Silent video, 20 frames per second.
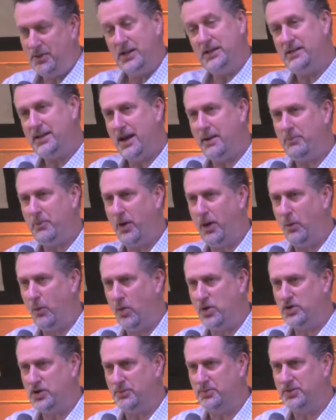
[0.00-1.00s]
contemporary
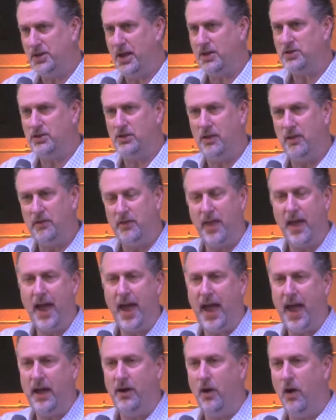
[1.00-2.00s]
worship session that they
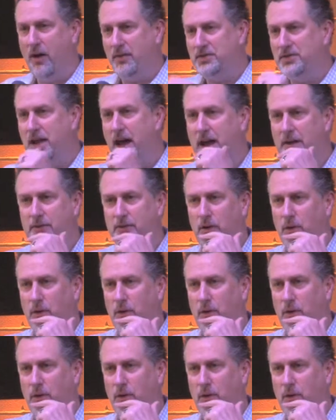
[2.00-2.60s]
had off-site